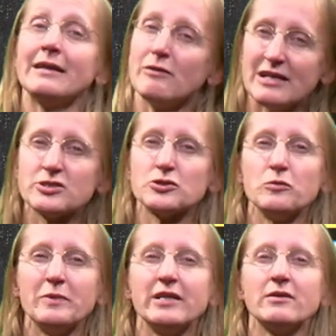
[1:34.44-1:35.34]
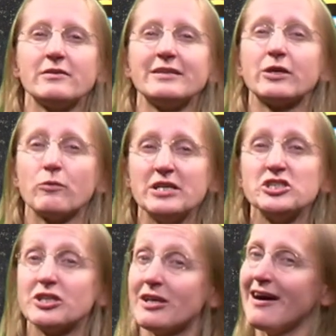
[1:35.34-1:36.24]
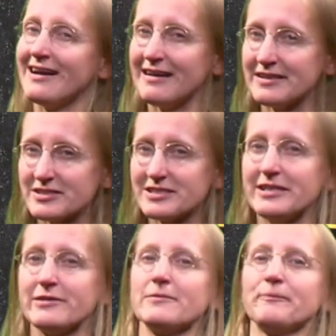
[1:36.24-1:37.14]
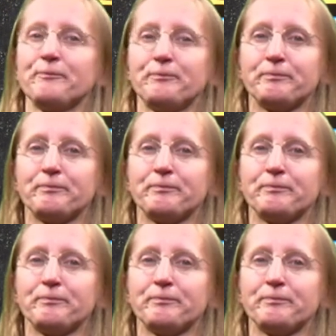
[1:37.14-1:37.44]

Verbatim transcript: Now let's zoom in on the equation highlighted here.